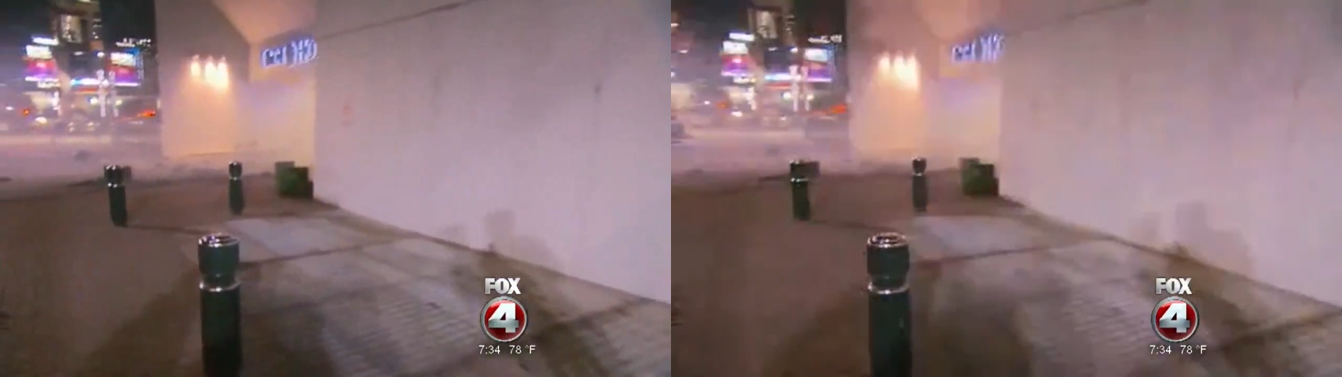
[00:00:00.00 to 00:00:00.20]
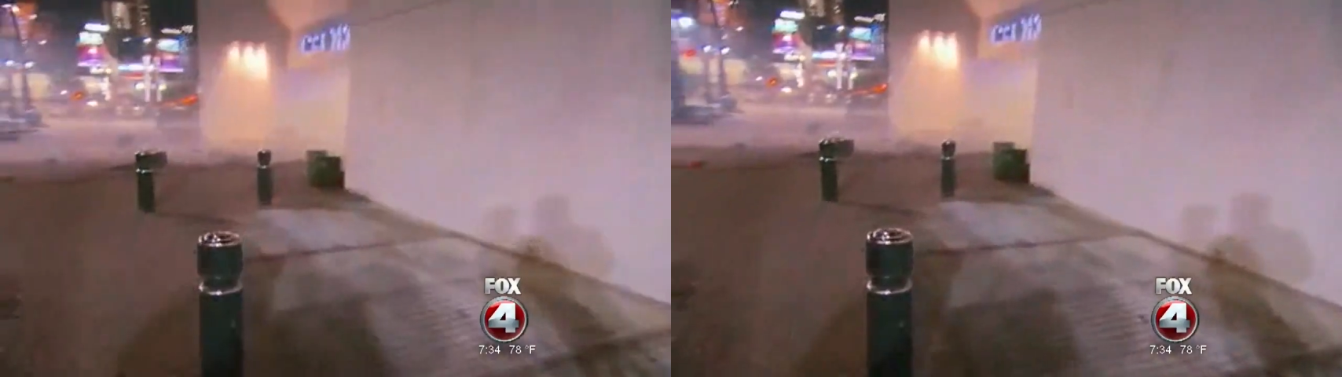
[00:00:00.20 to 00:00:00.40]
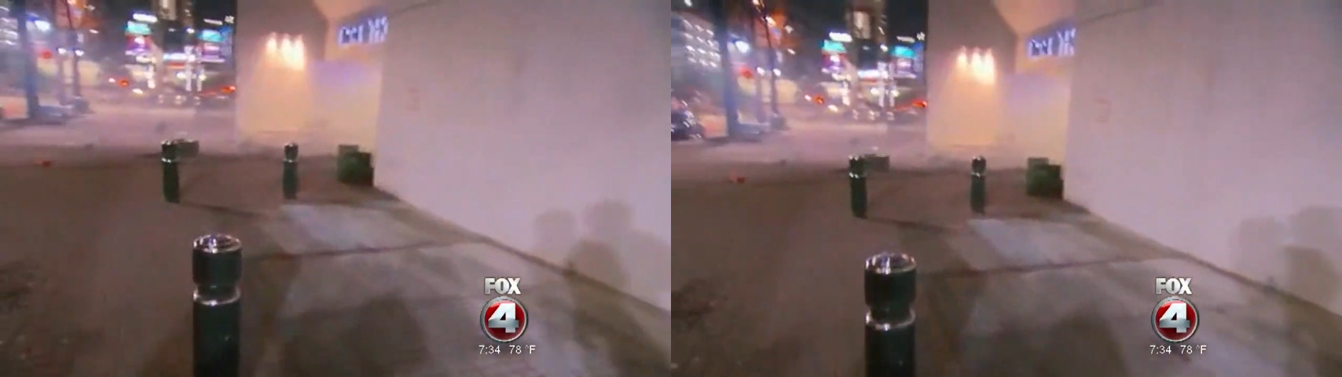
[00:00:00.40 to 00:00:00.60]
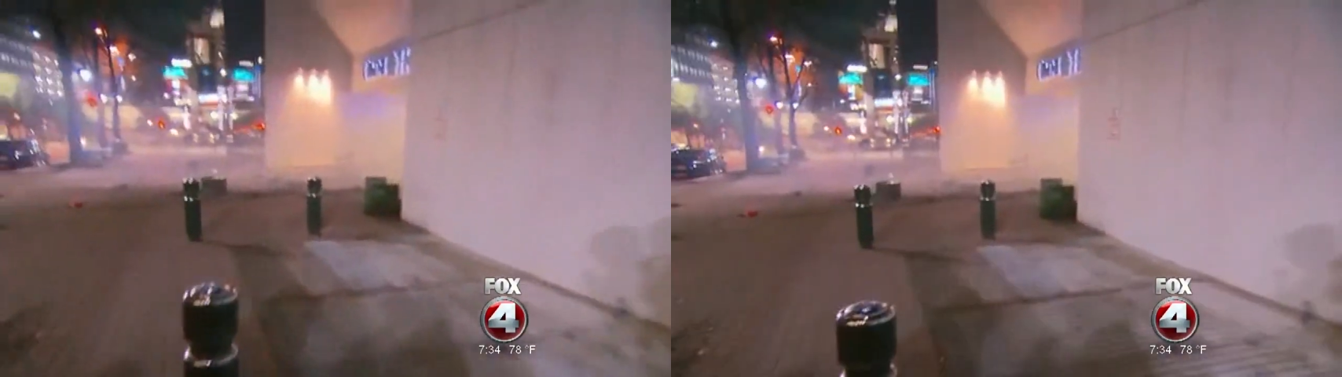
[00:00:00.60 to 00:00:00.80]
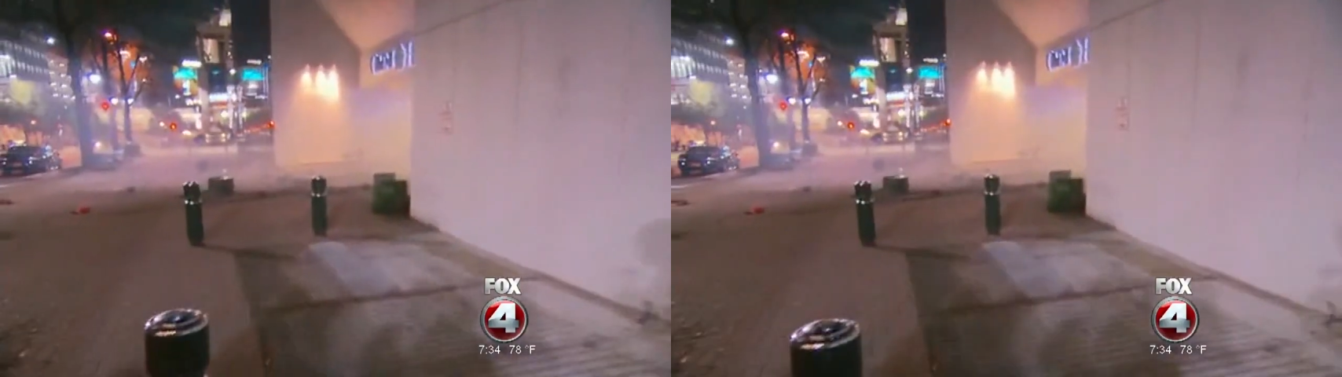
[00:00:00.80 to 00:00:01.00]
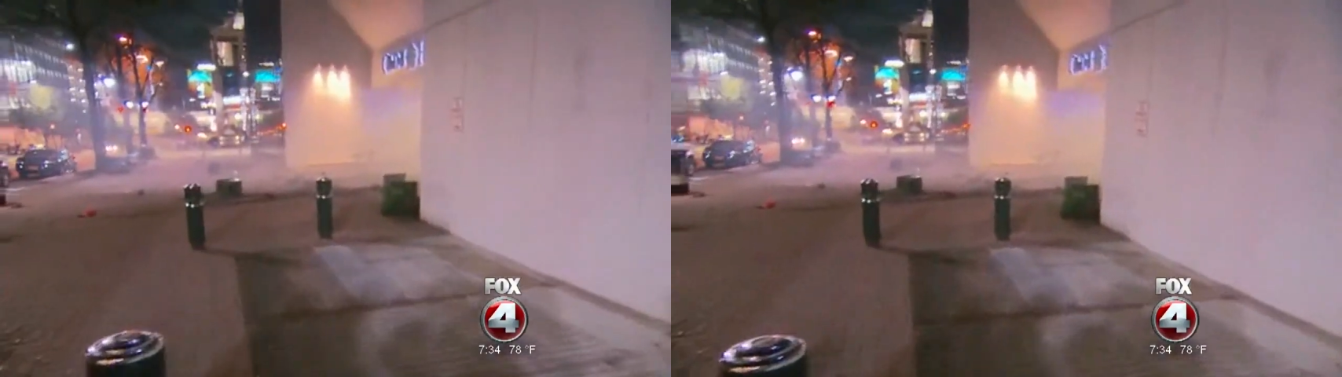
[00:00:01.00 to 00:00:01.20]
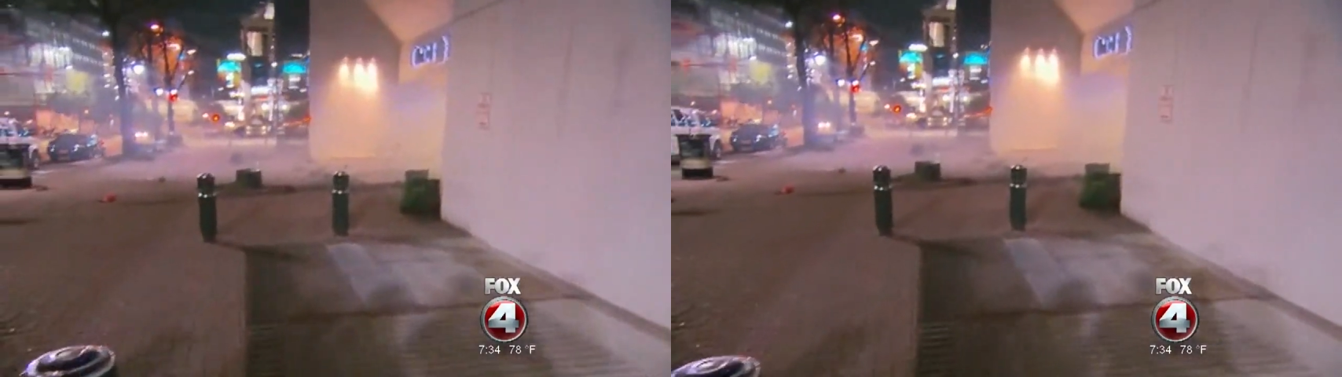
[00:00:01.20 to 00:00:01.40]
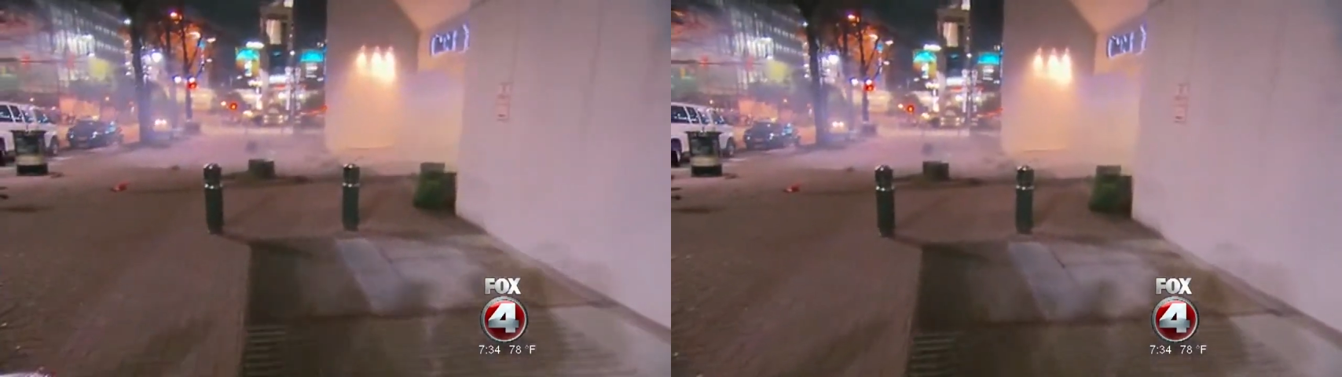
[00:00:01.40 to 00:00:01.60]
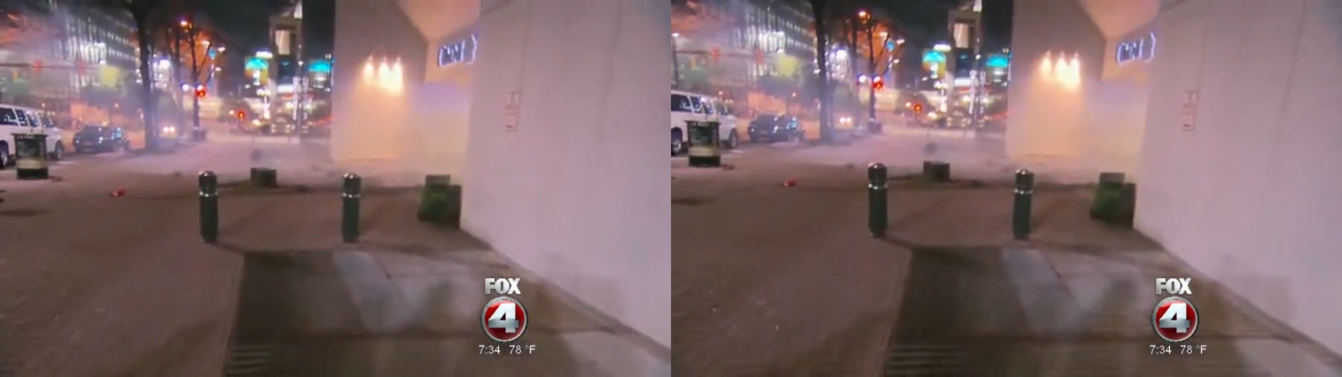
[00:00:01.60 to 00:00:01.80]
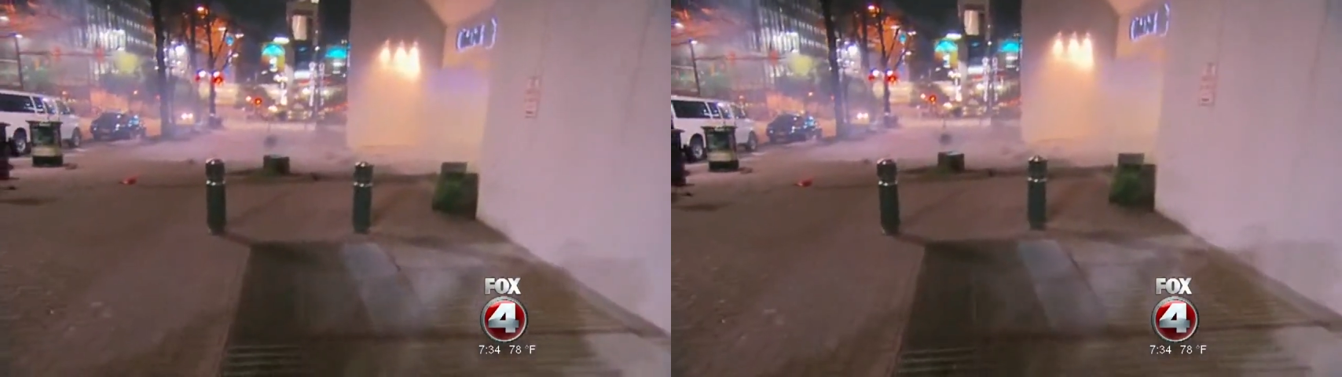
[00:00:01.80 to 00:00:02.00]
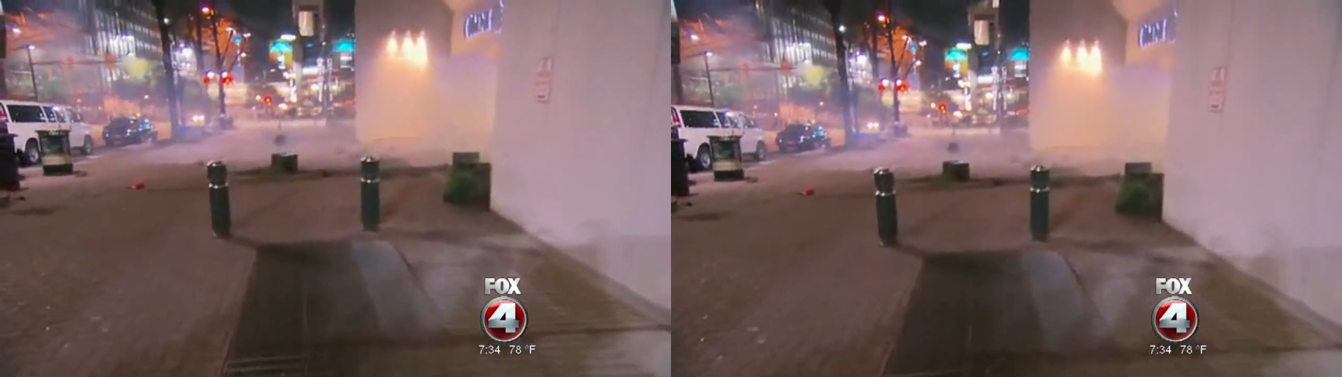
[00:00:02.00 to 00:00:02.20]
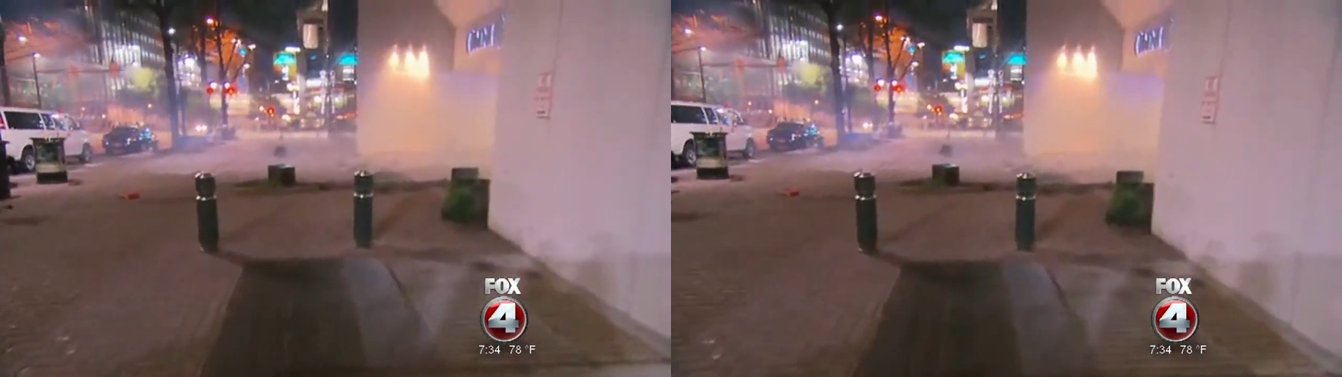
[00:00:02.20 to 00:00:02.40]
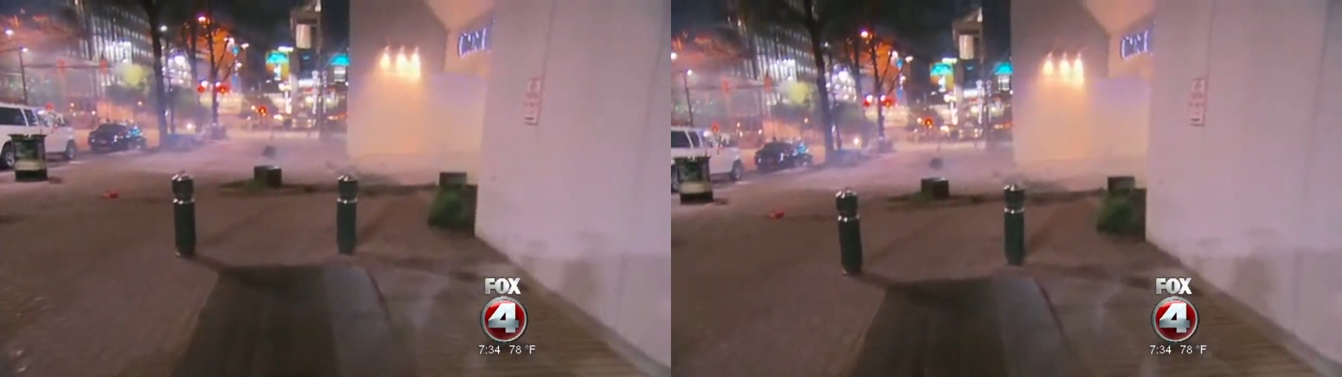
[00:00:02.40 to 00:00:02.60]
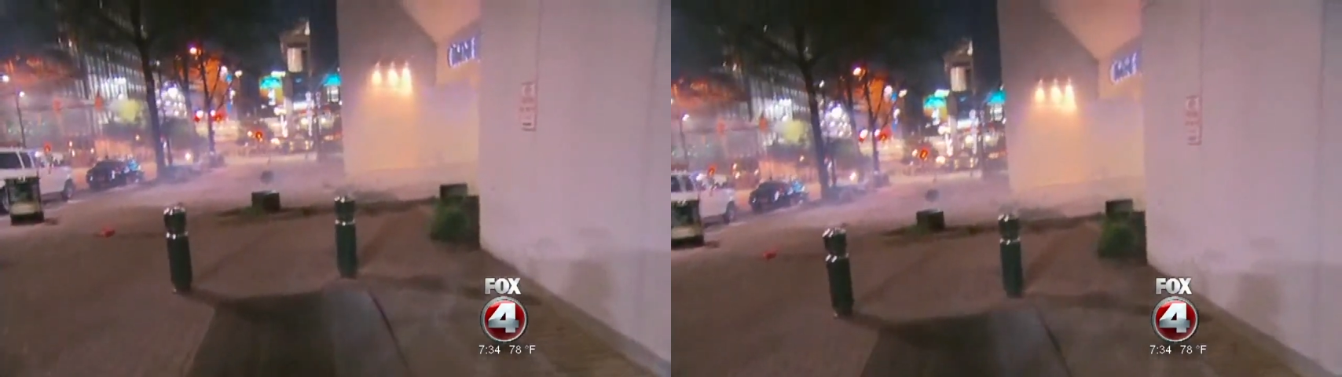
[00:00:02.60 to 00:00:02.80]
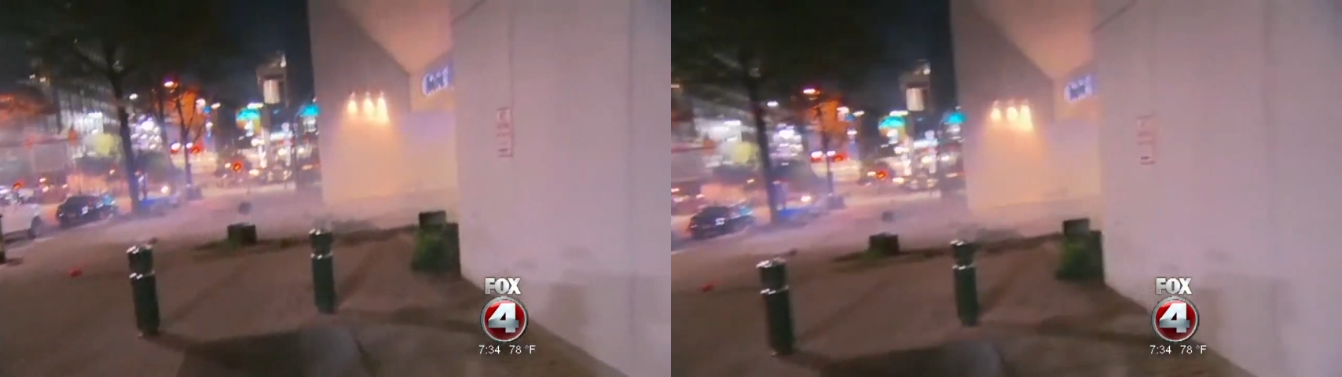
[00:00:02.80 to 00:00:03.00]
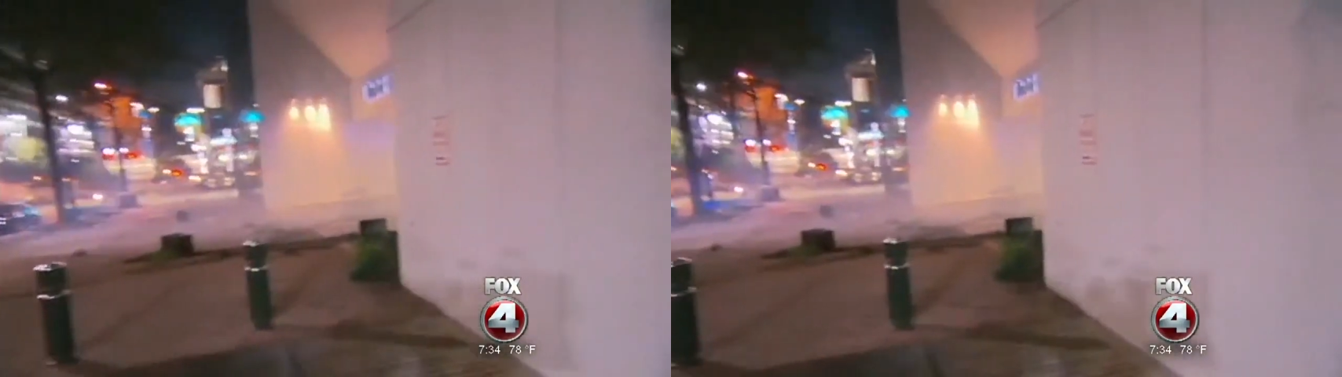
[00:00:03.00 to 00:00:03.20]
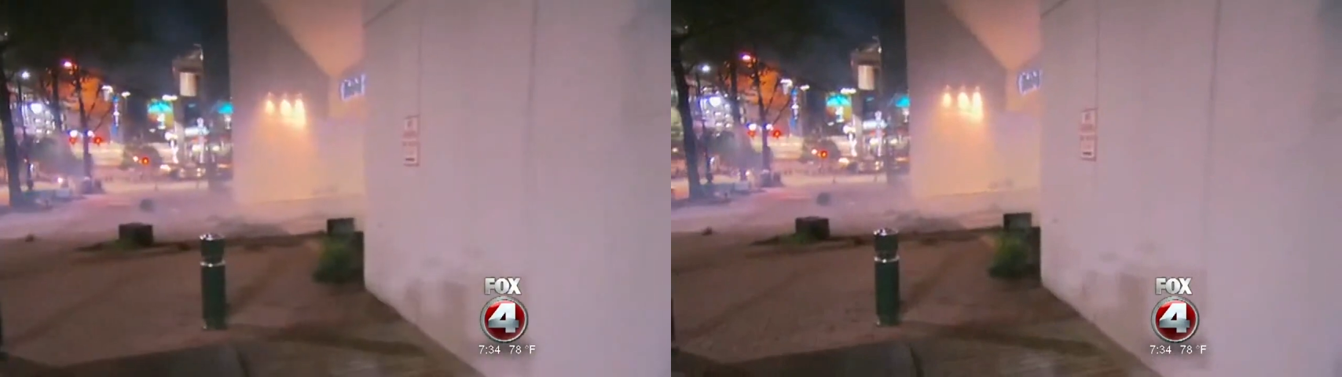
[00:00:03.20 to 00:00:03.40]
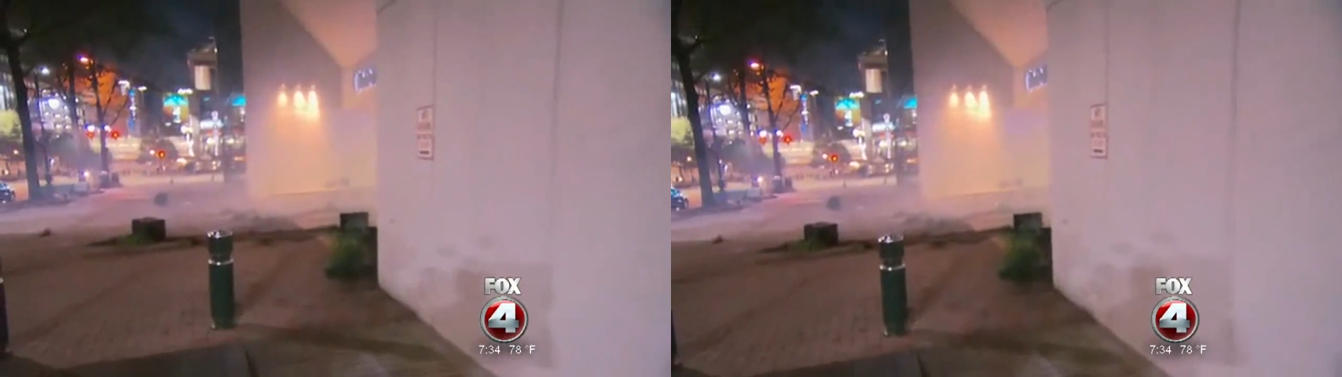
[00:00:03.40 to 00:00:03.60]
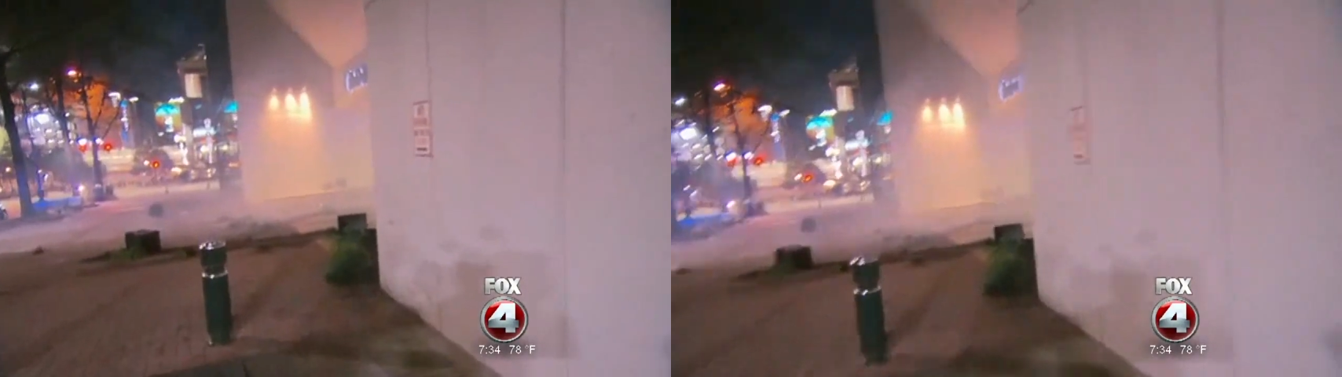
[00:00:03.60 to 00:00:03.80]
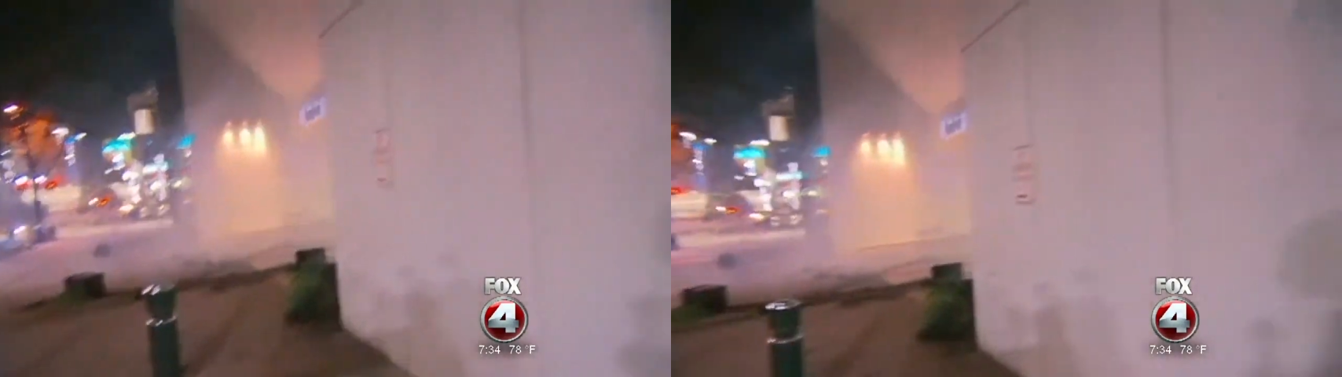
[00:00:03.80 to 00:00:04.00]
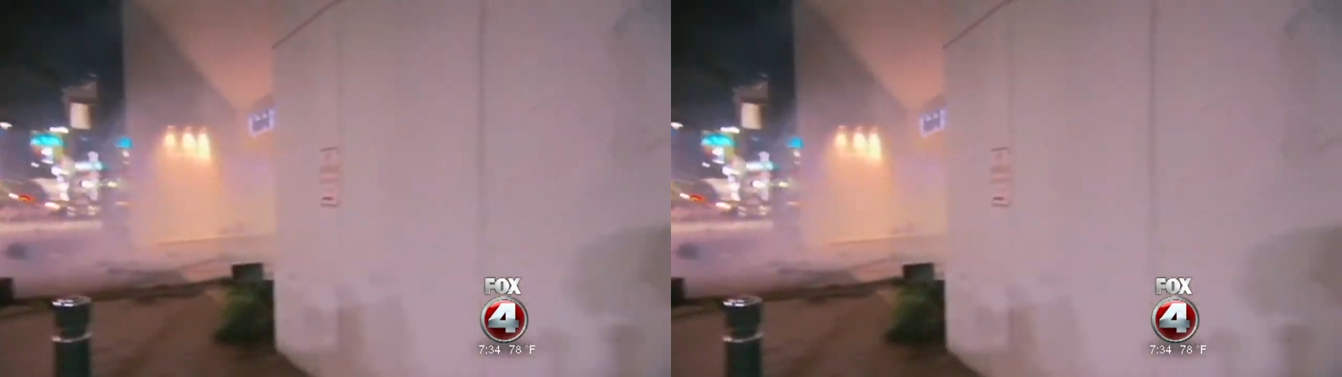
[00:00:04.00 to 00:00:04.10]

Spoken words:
Nobody's mouth can be seen.